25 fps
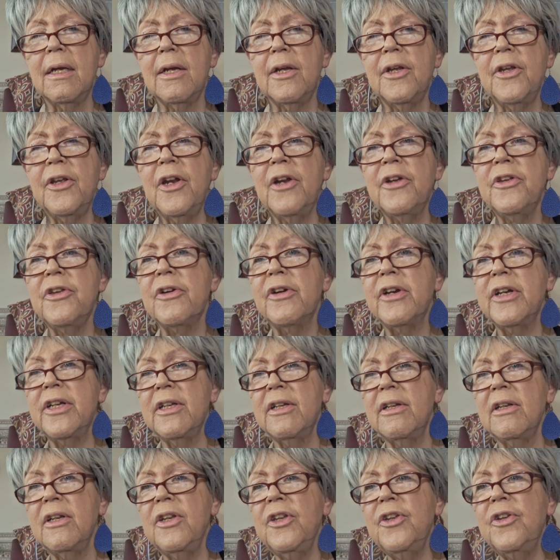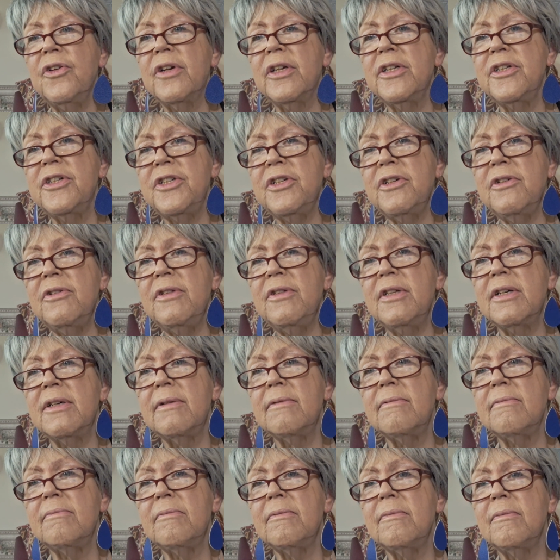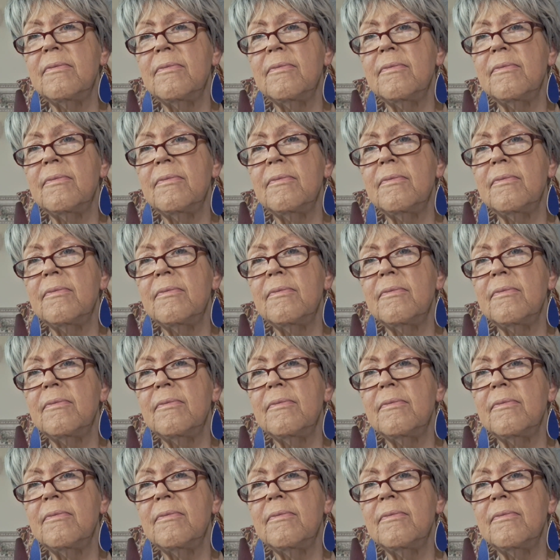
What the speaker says: you know, you can do the